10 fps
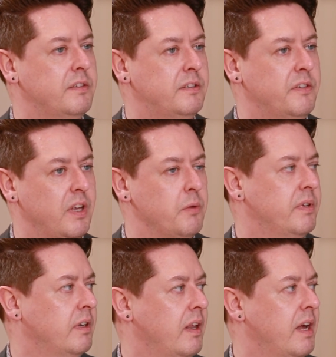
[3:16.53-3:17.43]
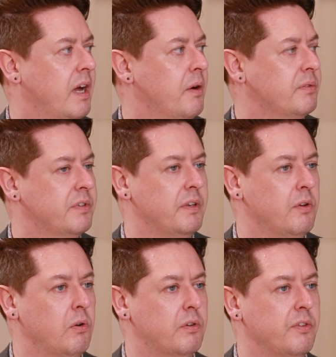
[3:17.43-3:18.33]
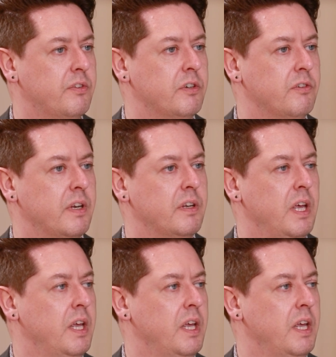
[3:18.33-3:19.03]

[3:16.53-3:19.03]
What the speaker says: developing a layout and not considering